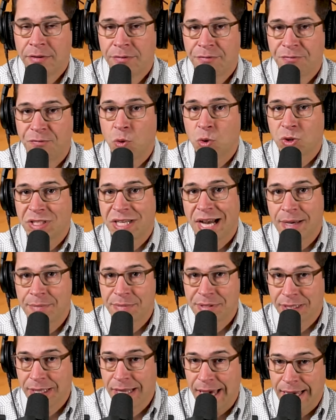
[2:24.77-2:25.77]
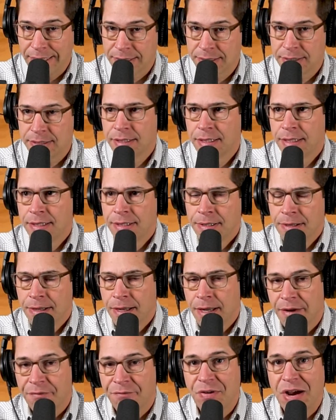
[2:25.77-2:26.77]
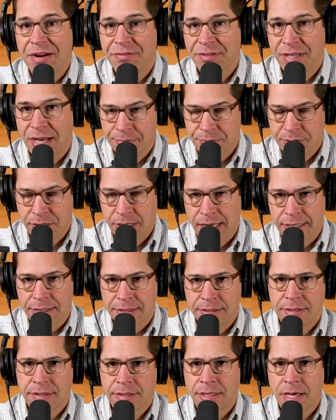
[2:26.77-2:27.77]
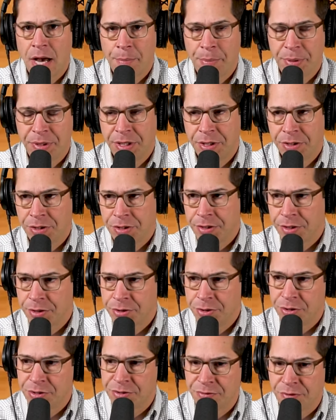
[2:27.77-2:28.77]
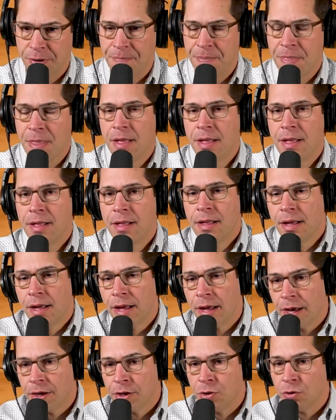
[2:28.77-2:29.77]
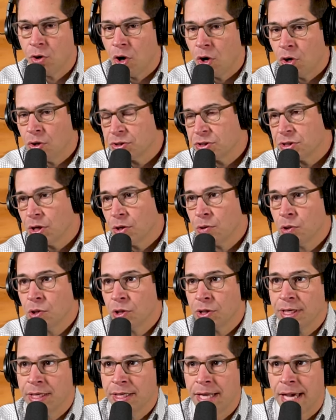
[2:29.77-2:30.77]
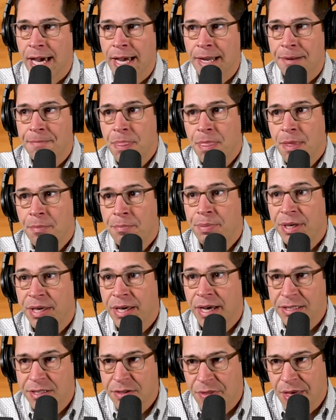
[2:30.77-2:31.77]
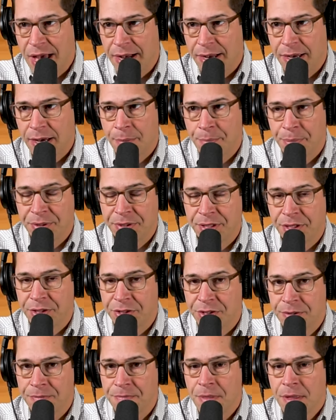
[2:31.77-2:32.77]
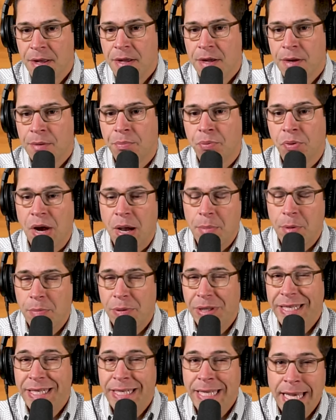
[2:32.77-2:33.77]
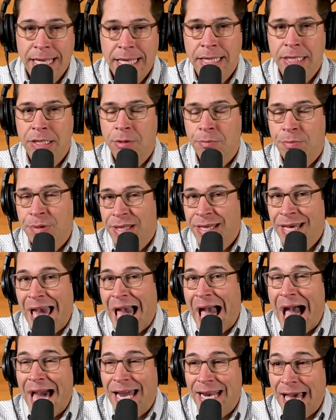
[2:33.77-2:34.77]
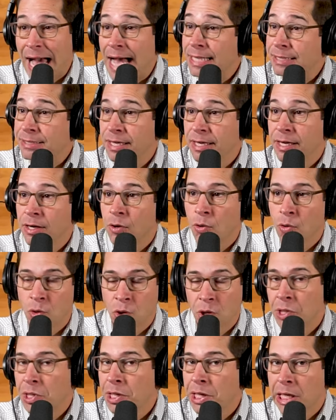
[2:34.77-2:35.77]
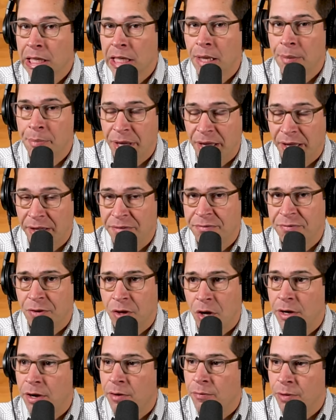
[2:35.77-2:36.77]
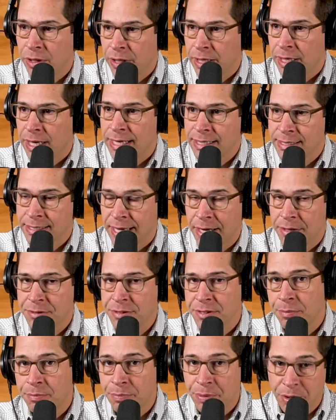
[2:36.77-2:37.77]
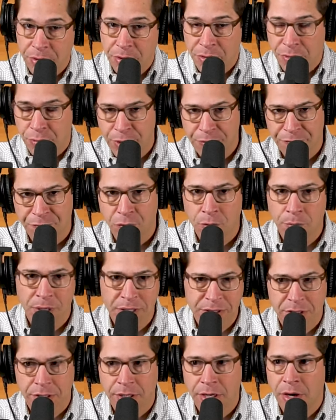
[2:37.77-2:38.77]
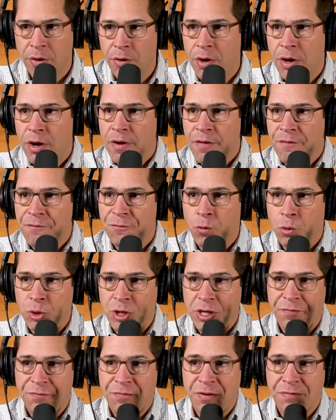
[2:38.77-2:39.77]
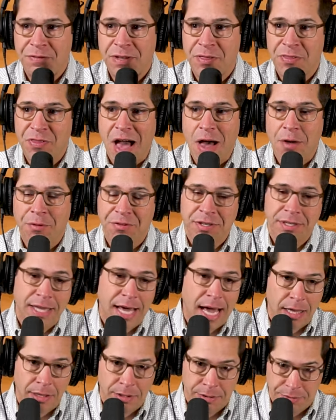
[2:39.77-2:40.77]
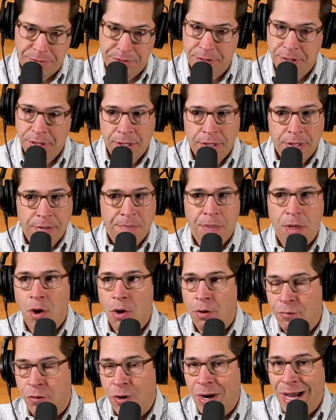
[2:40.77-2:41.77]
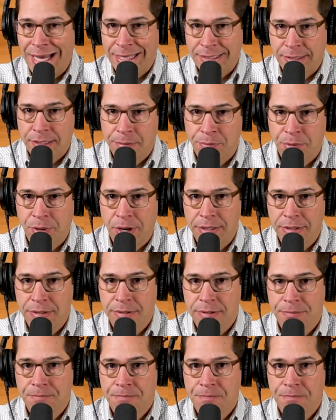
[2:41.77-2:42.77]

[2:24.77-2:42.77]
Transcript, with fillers: Four times less, uh, five times less competition to choose from. Uh, you're also looking at, because of that competition, probably needing to be at asking or a little above on a really nice house compared to three to four months ago, forty to fifty thousand dollars over asking price.